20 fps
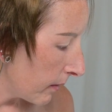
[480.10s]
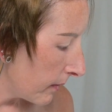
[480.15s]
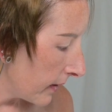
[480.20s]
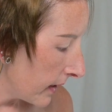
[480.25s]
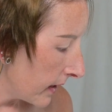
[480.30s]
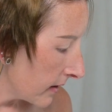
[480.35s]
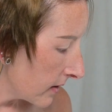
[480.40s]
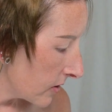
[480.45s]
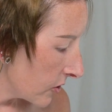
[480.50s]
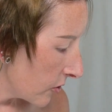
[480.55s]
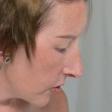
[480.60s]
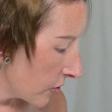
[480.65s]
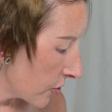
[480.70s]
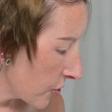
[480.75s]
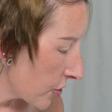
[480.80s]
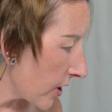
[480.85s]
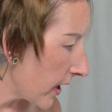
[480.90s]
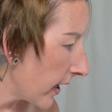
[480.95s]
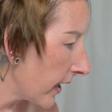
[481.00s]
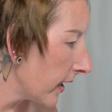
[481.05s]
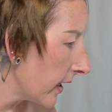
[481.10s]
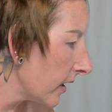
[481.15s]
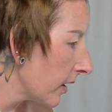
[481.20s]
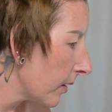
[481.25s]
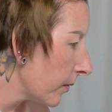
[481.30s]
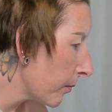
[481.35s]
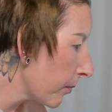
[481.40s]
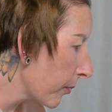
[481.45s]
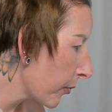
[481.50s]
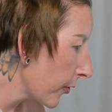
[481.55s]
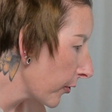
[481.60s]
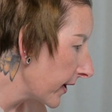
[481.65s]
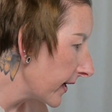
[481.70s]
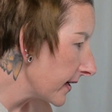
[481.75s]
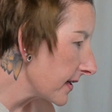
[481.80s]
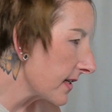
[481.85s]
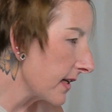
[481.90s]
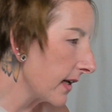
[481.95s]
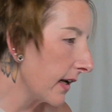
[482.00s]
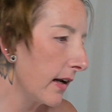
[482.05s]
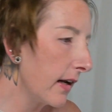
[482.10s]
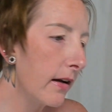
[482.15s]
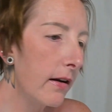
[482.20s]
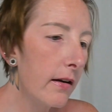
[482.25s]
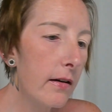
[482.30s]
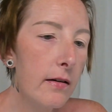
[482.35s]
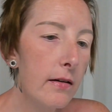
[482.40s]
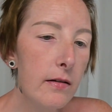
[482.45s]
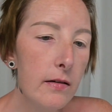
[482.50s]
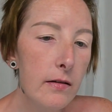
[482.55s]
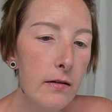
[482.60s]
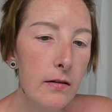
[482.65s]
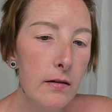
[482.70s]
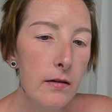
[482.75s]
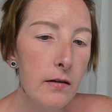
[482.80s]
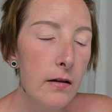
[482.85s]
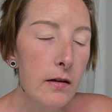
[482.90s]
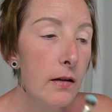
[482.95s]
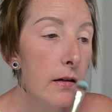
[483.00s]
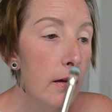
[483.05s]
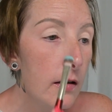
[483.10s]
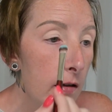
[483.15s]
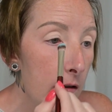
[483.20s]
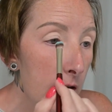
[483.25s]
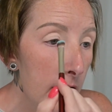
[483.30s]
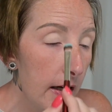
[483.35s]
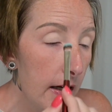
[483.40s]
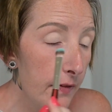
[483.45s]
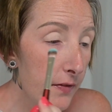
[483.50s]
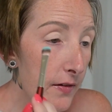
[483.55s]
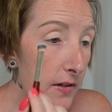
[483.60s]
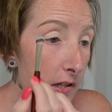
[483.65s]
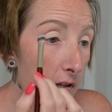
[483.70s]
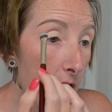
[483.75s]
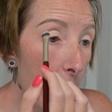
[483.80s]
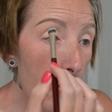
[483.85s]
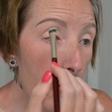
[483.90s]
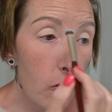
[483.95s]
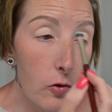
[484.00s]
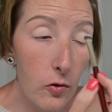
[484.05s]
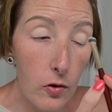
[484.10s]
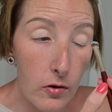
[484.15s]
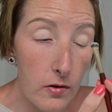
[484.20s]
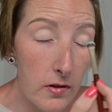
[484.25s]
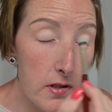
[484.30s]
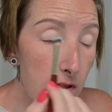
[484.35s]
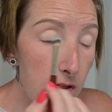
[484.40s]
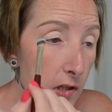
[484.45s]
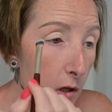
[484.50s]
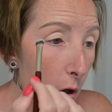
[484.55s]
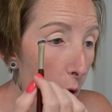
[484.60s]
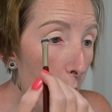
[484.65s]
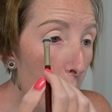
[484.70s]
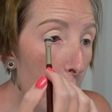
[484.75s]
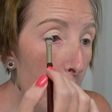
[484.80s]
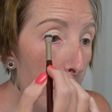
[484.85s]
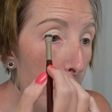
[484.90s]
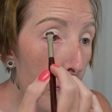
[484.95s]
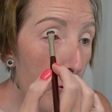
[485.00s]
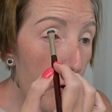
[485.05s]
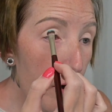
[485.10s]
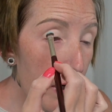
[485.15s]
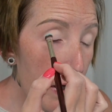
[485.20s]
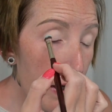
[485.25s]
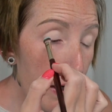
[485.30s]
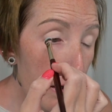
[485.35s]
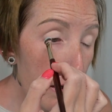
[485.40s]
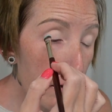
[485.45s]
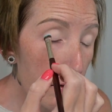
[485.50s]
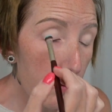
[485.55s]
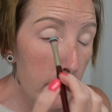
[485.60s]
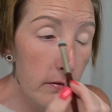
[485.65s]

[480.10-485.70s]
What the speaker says: into the shade Breezy. And this color looks so pretty.